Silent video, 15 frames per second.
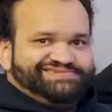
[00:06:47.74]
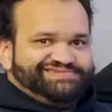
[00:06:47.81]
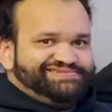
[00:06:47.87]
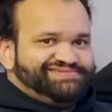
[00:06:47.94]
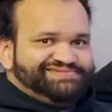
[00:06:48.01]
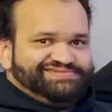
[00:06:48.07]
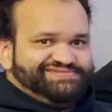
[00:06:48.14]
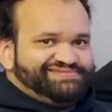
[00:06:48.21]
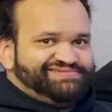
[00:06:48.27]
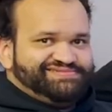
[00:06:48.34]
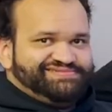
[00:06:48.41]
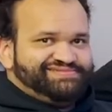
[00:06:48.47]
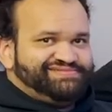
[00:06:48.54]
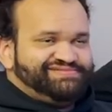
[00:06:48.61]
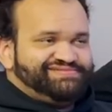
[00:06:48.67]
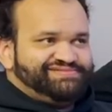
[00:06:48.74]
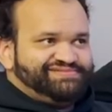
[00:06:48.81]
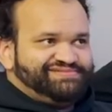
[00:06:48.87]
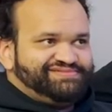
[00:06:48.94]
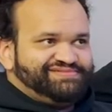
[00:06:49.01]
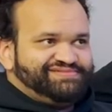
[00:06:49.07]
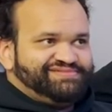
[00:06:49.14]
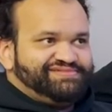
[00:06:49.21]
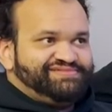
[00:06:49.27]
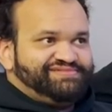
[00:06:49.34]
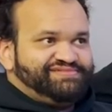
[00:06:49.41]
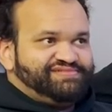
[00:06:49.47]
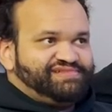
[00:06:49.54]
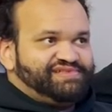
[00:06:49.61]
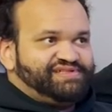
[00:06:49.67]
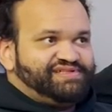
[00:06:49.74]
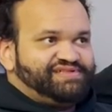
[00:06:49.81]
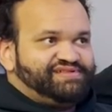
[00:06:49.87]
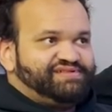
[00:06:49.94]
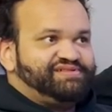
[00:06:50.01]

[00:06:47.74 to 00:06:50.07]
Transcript: This person isn't speaking.